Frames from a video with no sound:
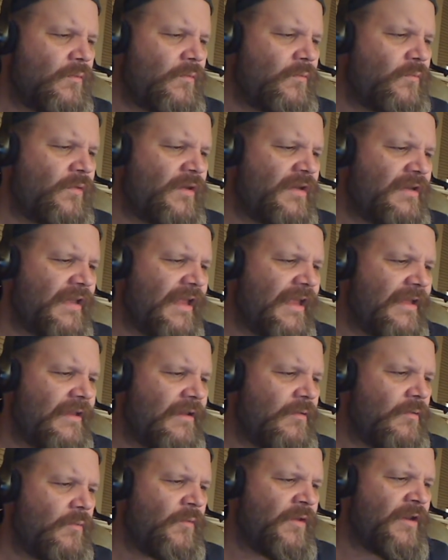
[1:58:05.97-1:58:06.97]
when
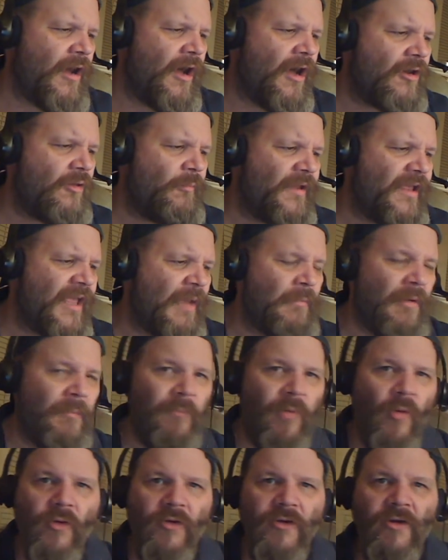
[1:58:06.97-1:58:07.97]
Otto became a
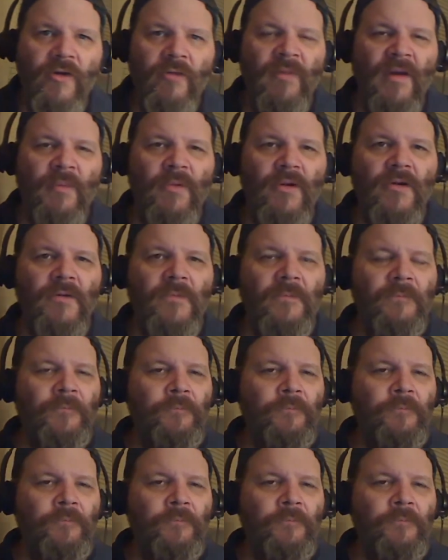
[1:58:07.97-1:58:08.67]
boarder, remember?